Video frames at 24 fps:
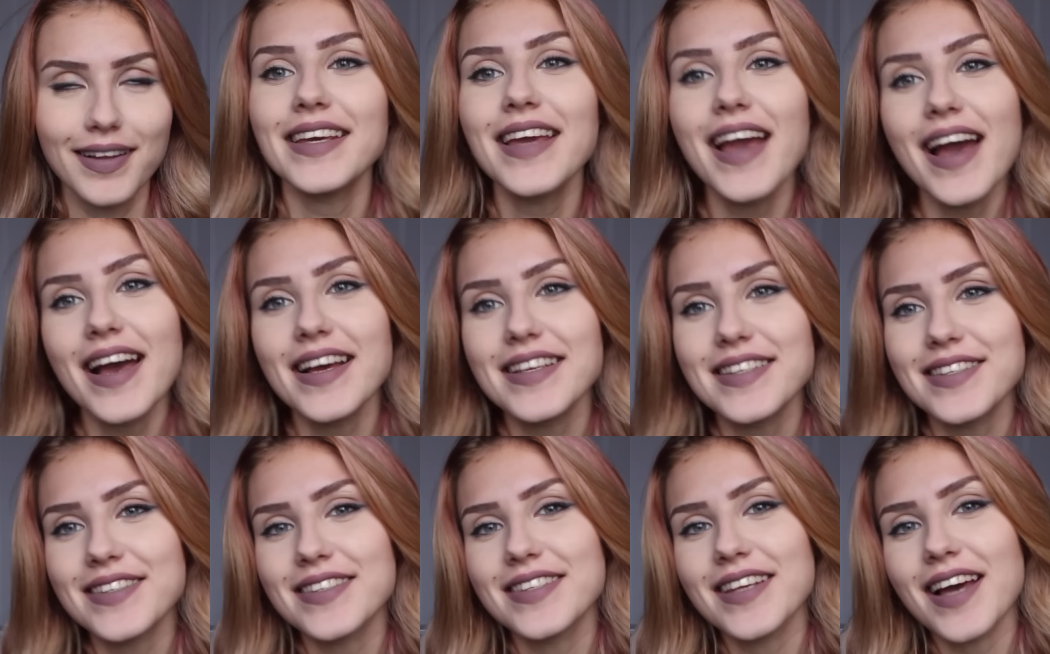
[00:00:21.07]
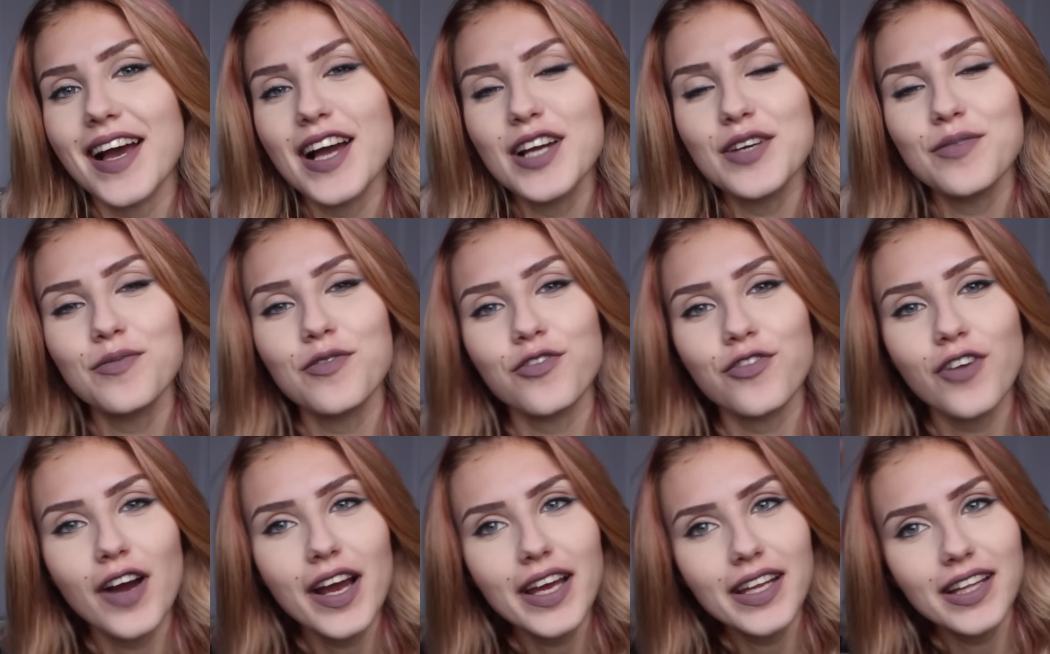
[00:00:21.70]
Yes, I'm
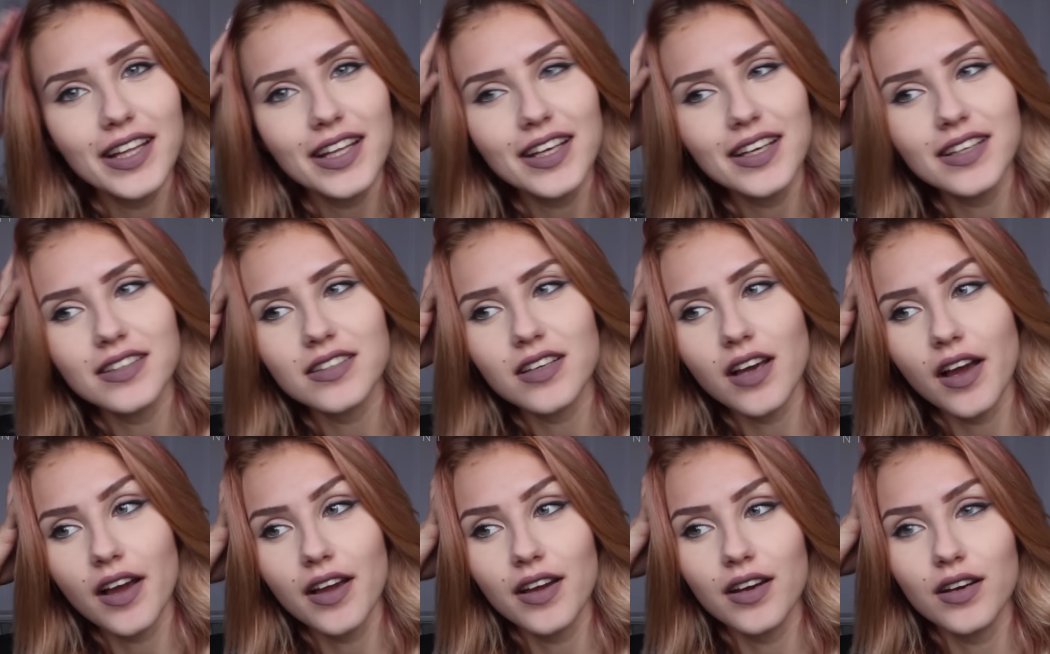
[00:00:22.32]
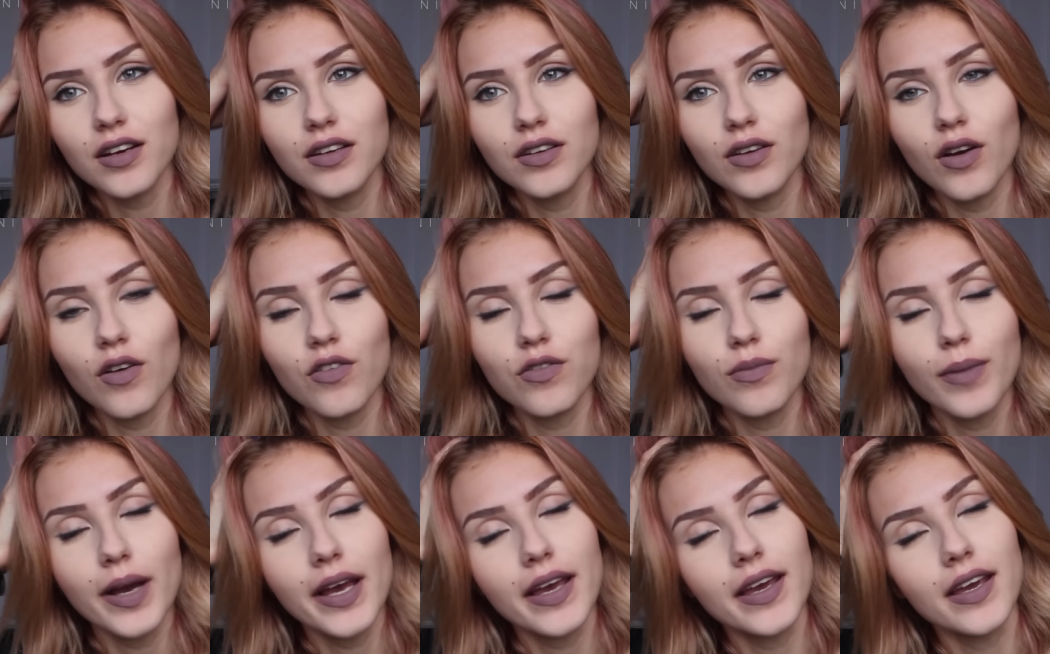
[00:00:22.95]
finally tired
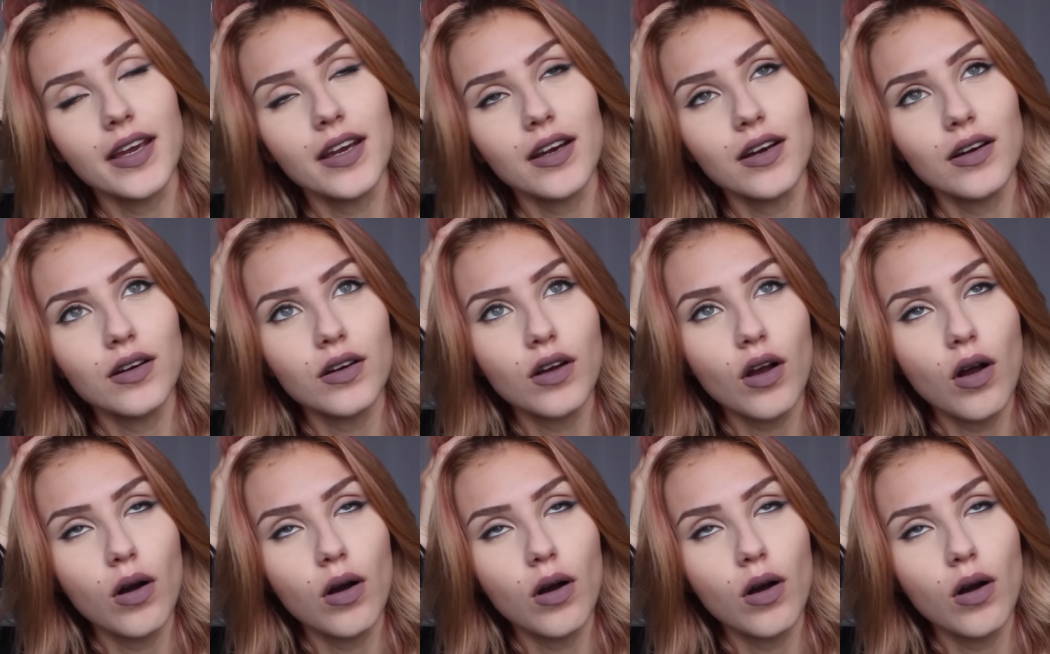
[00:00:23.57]
of my hair